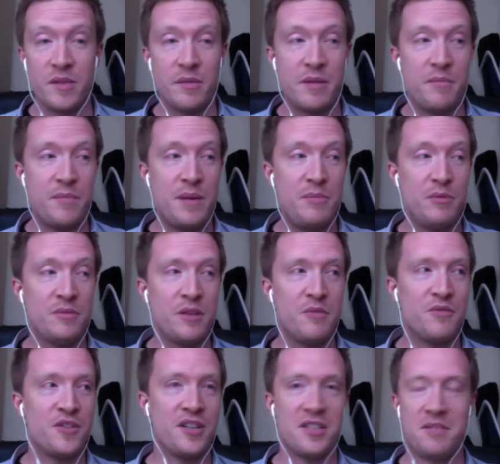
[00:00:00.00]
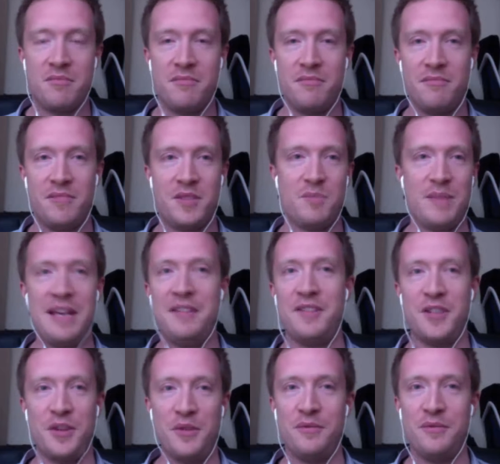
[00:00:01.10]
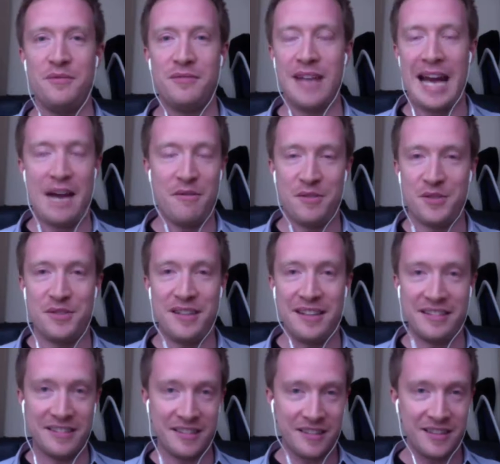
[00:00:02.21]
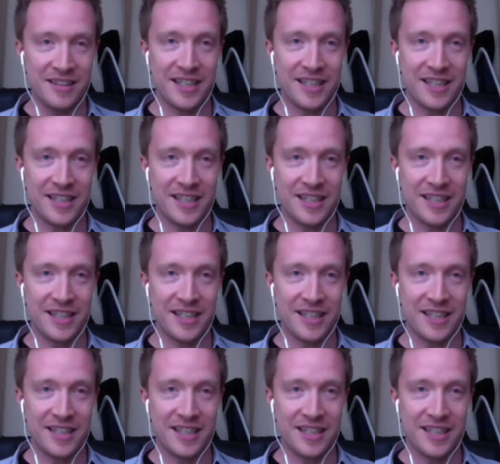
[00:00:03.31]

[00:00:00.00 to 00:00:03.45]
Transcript: I mean, people don't just speak to you for hours on end.